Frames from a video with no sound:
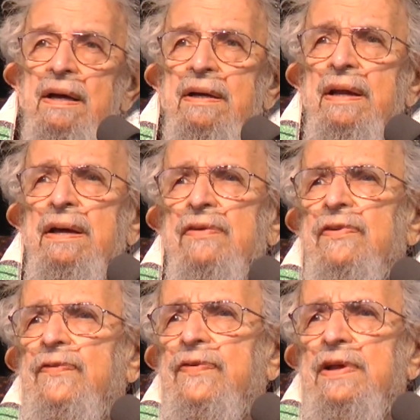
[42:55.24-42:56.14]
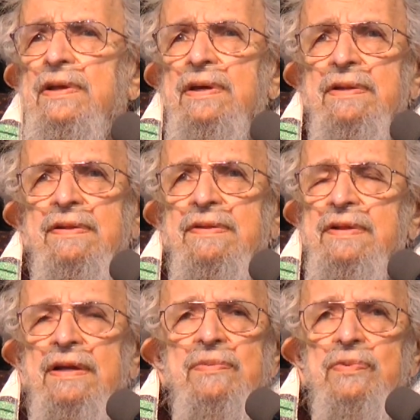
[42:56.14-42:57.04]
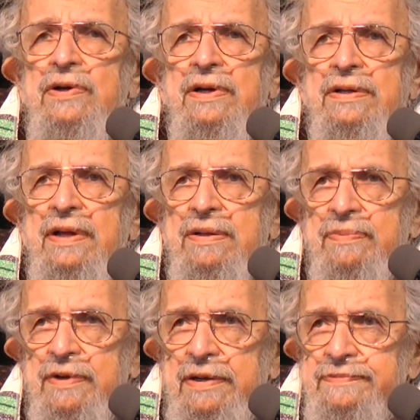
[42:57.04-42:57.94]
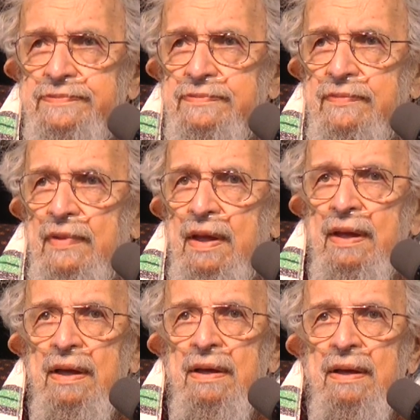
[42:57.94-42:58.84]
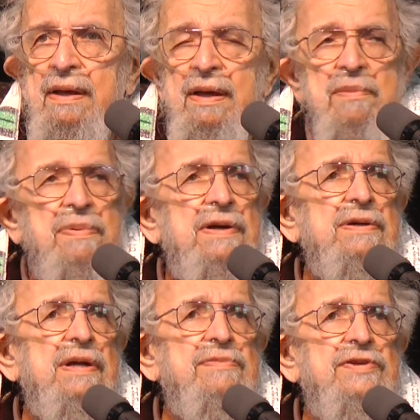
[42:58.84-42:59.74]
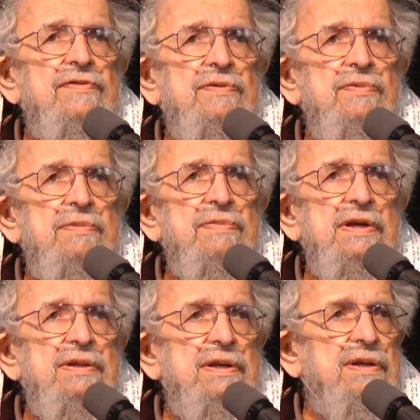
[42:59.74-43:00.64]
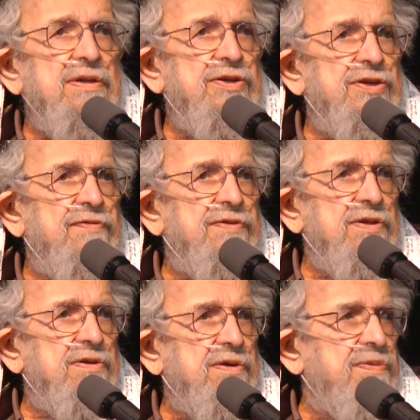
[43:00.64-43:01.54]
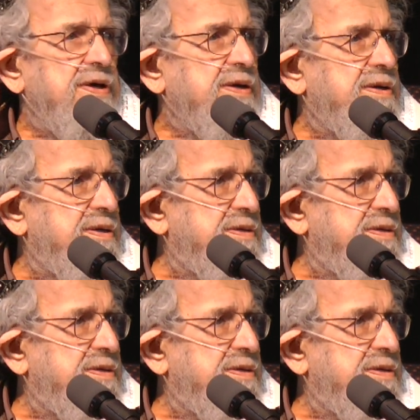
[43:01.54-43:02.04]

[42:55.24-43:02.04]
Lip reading: And I have a feeling it's not working that way. Paradigm shift would mean that it shifted quick.